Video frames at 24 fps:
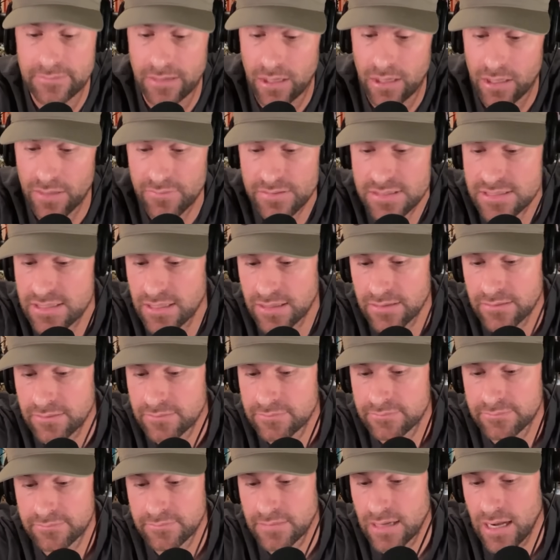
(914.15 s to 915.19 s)
all of a
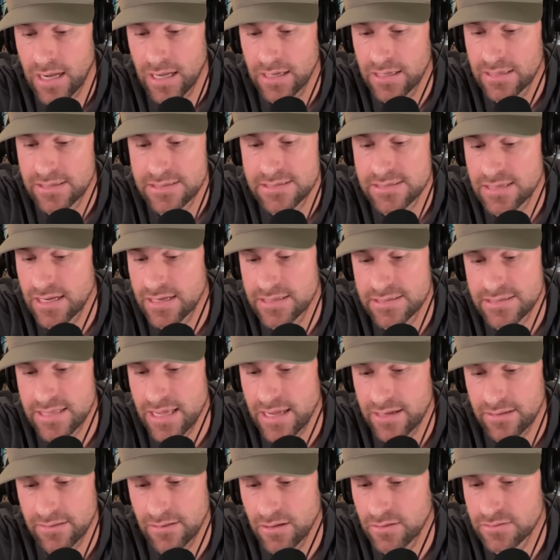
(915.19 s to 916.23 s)
sudden Hala signs
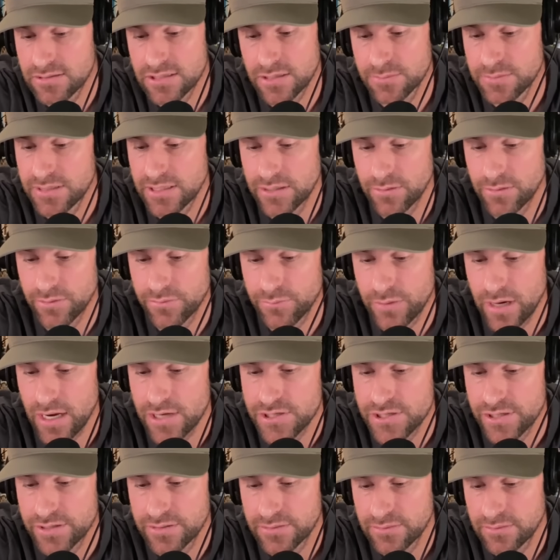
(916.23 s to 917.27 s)
that long-term deal with
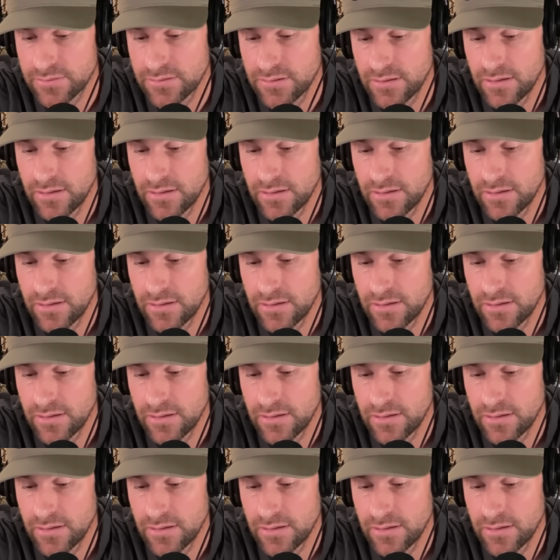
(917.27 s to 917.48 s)
Roger